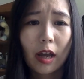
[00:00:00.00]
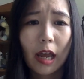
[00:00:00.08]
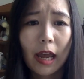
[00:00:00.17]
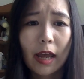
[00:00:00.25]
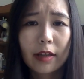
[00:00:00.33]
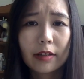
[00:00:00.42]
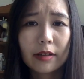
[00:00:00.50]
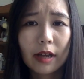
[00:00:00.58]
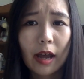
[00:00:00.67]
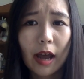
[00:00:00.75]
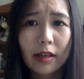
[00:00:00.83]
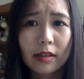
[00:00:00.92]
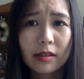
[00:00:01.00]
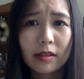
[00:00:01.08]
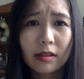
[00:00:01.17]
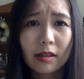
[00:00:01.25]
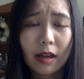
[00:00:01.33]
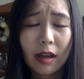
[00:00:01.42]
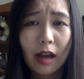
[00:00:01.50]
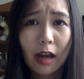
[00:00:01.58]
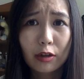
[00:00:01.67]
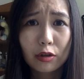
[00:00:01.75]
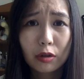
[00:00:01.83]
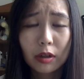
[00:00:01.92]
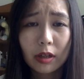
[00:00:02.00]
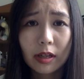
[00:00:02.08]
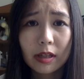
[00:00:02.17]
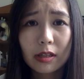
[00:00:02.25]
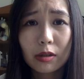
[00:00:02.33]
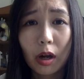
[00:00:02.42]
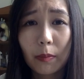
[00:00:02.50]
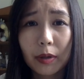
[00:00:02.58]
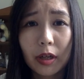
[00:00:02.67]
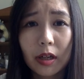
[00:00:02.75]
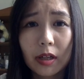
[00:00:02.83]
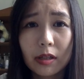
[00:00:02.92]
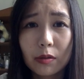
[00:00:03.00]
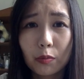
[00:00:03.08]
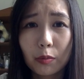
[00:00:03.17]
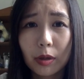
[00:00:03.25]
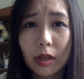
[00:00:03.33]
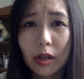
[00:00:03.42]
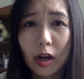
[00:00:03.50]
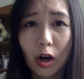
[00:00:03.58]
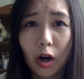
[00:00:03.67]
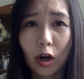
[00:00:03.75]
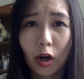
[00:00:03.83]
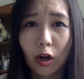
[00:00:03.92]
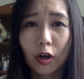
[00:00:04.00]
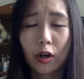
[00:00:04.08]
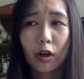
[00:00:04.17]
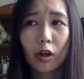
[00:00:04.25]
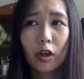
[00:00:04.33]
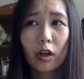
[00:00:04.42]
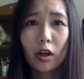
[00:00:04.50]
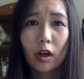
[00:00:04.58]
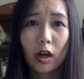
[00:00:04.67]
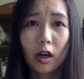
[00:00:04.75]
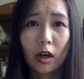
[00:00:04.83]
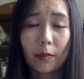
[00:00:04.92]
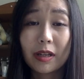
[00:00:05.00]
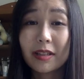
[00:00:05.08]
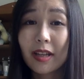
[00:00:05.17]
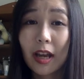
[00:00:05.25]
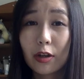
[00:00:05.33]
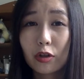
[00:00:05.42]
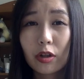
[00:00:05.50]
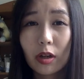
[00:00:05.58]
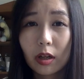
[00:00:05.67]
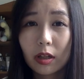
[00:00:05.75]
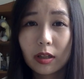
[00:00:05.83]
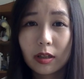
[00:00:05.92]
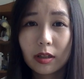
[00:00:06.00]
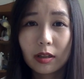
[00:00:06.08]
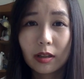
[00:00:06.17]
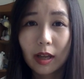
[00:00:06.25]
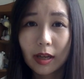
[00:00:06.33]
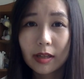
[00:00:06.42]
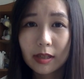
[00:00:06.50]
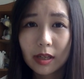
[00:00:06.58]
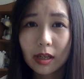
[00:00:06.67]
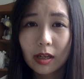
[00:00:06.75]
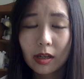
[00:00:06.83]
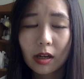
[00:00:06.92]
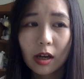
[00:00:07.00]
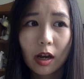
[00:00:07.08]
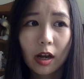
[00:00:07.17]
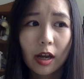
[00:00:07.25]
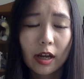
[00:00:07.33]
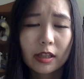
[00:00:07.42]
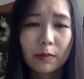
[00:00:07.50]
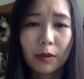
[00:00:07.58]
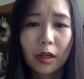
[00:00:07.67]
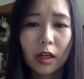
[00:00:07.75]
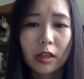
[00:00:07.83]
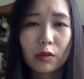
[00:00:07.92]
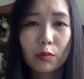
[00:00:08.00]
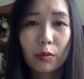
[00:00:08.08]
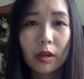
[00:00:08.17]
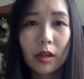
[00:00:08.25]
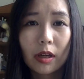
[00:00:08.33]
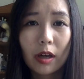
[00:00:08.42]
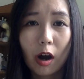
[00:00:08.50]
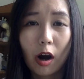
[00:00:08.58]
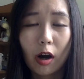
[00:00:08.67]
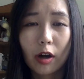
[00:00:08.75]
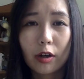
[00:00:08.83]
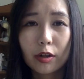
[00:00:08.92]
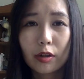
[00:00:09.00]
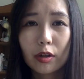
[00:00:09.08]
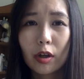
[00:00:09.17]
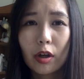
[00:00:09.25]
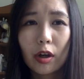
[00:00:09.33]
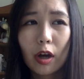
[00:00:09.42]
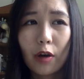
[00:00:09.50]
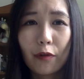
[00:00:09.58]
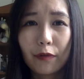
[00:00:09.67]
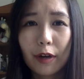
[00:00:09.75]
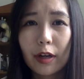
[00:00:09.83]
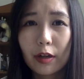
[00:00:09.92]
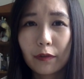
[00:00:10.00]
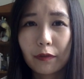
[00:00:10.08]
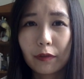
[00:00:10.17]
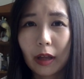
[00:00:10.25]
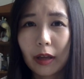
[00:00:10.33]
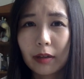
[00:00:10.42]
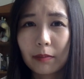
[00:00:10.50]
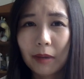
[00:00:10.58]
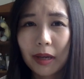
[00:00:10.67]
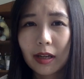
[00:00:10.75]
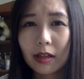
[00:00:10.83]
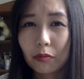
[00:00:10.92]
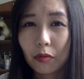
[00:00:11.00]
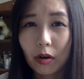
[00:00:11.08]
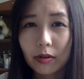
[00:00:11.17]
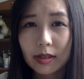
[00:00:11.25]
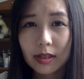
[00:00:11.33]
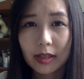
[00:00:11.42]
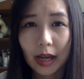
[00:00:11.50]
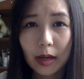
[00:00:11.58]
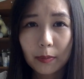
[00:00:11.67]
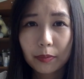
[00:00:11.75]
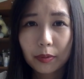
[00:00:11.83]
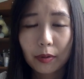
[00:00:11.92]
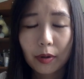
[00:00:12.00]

and at actually, it's not because we are um, intentionally lazy. It's because we are afraid of like making the wrong step.